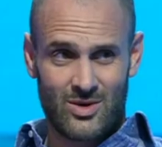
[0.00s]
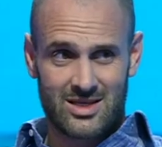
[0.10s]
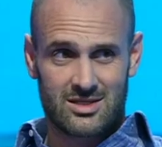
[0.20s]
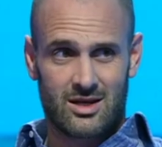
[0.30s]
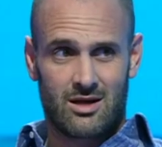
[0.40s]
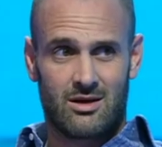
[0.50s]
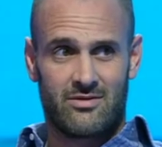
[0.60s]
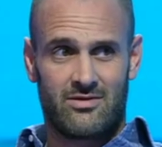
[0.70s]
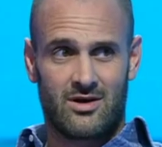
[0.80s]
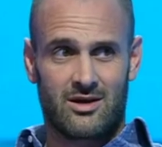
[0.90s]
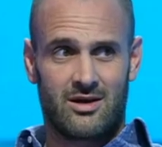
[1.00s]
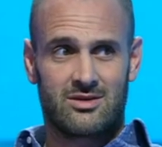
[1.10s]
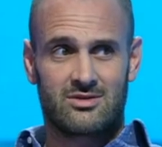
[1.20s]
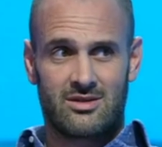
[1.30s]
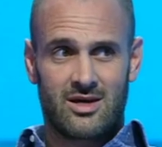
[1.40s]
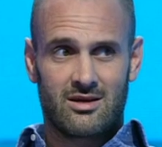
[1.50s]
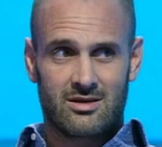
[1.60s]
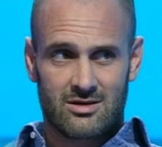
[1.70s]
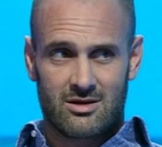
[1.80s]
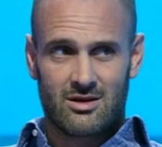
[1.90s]
weeks to get a light fire going, so then I
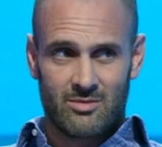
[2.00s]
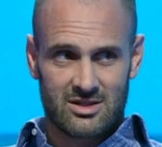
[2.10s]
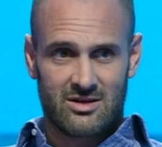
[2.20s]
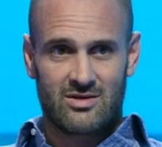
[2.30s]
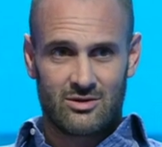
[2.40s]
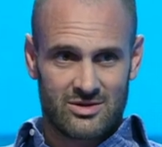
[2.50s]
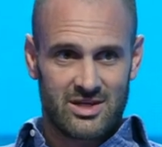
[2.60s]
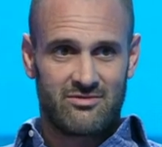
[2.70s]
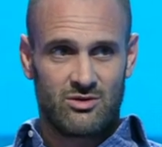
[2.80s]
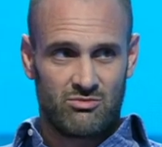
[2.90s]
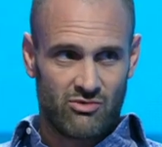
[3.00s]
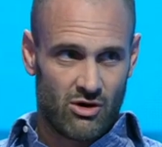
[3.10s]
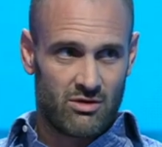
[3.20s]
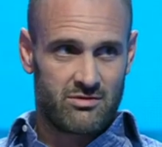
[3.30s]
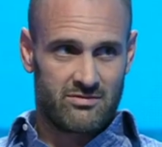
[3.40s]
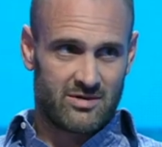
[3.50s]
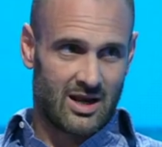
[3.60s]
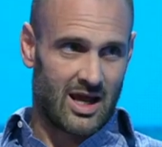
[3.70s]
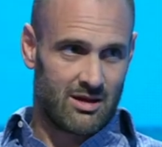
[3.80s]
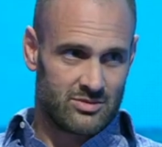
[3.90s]
could cook myself a little seafood broth of
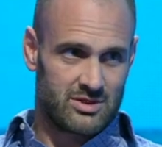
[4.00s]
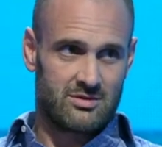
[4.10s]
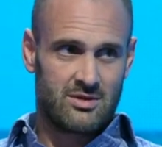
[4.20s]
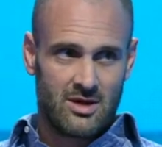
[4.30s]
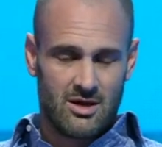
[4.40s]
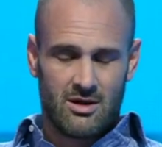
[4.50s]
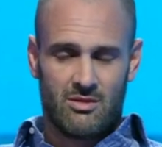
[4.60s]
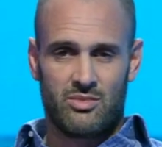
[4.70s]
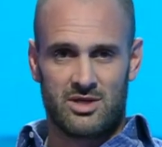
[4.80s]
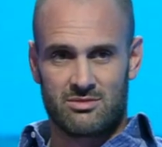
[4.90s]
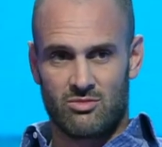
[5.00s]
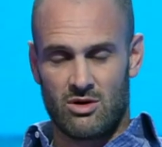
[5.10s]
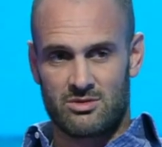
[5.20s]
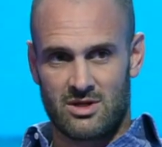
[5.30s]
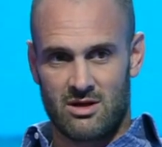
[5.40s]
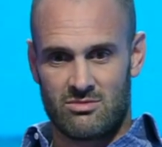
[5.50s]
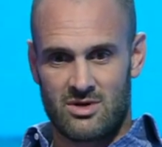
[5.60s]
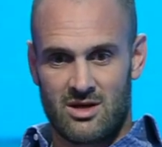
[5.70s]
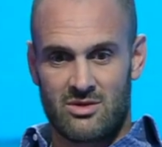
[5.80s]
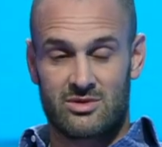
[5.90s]
clams and bits and bobs. There
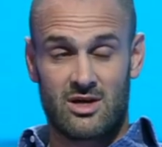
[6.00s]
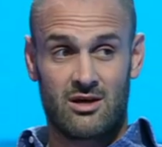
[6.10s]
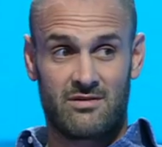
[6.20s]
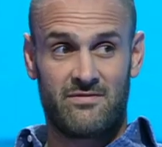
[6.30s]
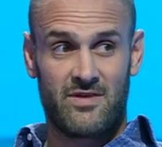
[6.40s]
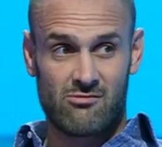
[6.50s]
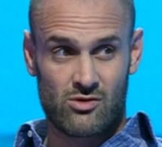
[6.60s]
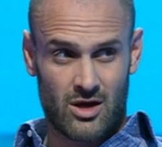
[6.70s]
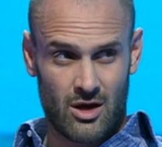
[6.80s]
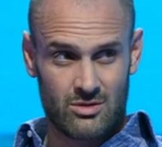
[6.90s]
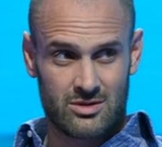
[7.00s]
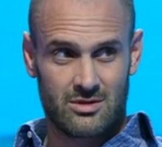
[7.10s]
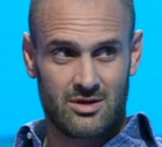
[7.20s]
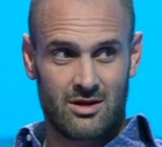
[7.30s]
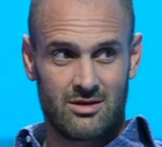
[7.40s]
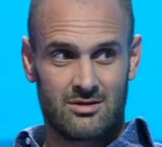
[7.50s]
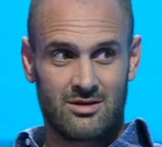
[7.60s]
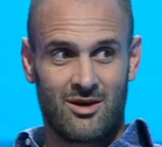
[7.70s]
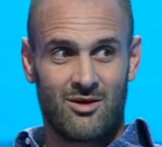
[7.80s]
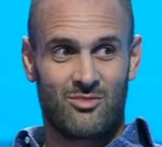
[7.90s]
was a herd of feral goats on the island.
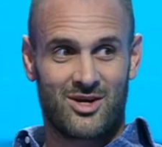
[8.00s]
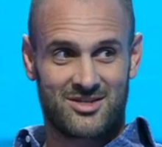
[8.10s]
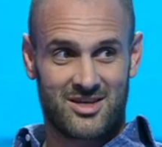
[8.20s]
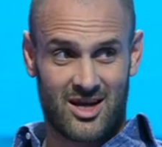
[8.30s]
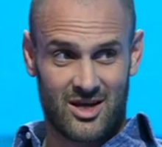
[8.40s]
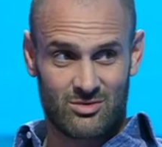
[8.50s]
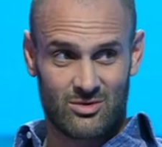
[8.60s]
Managed to catch